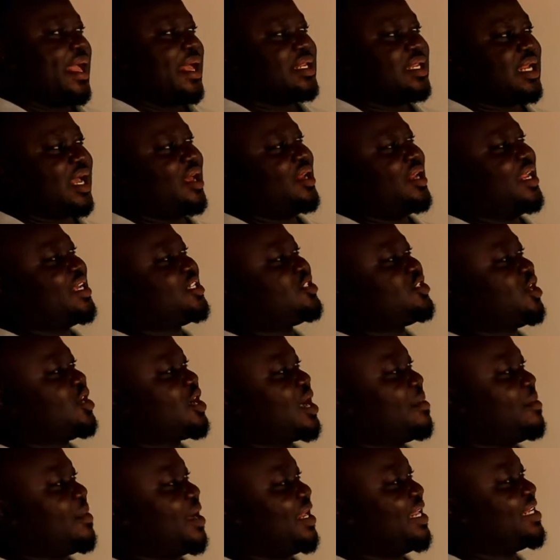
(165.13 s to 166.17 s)
Now, let's talk
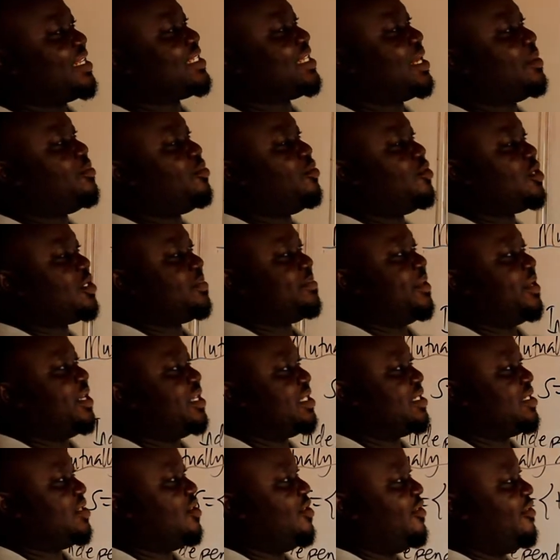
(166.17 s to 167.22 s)
about the sample
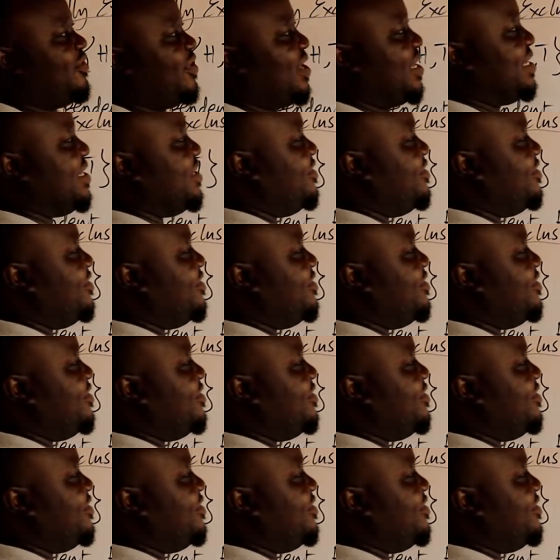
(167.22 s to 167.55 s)
space of an